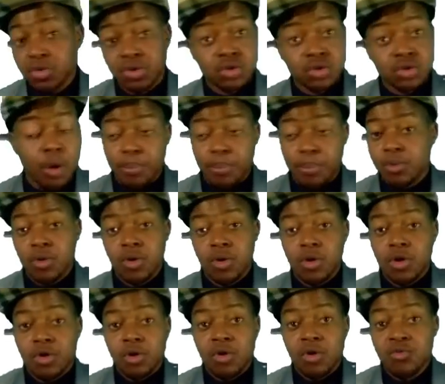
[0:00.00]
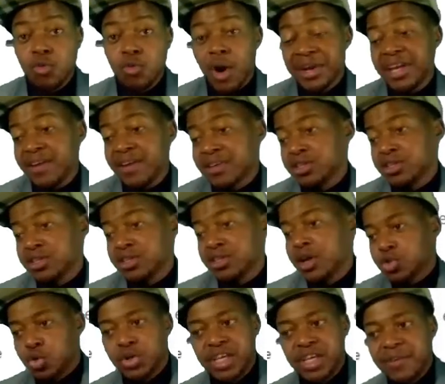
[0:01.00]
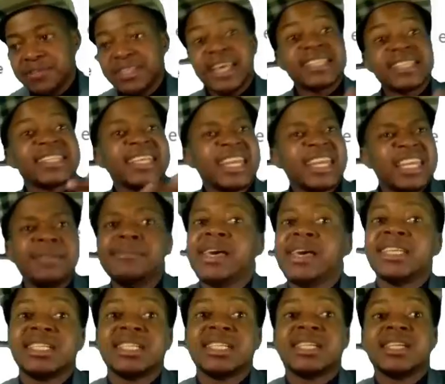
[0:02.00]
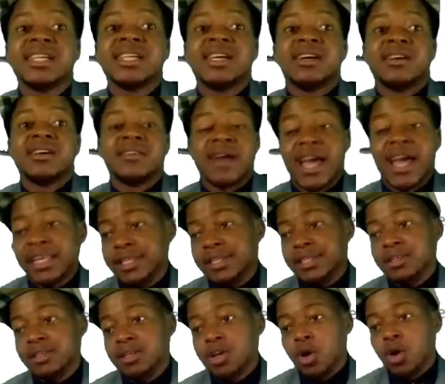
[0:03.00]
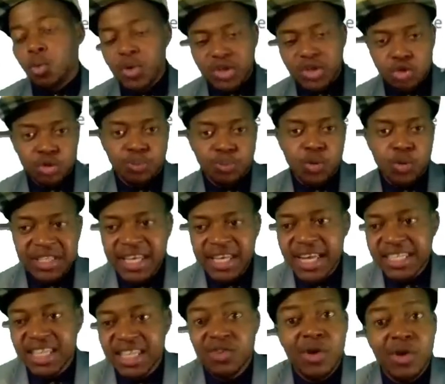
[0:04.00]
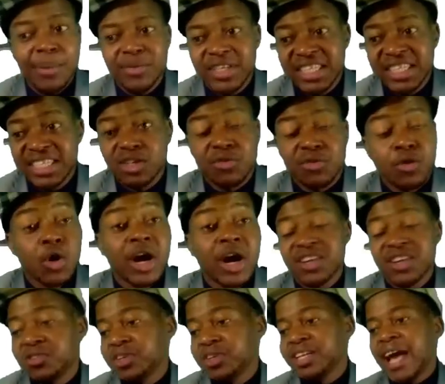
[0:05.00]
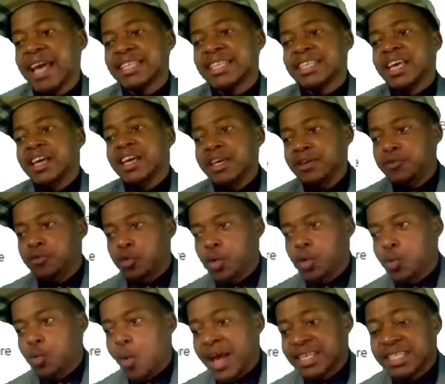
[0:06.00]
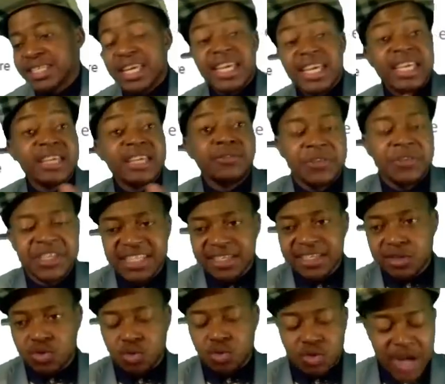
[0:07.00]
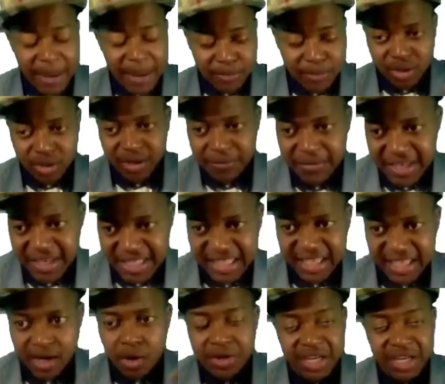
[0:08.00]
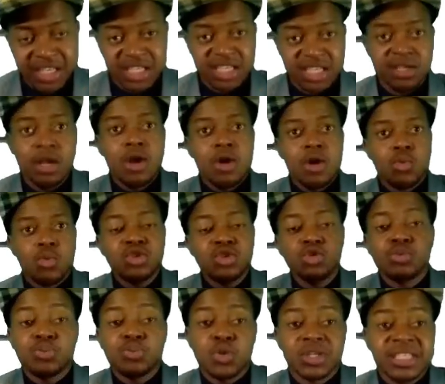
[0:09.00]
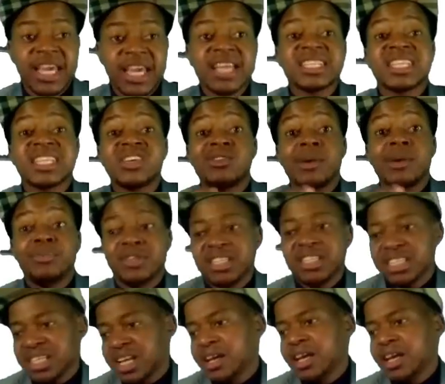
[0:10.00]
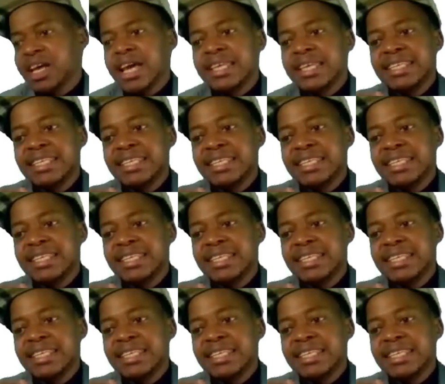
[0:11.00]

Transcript: it on top of whatever to give a certain image, right? We should protect the reputation of our country, guys. If we want investors to come to invest in our nation, we should protect the reputation,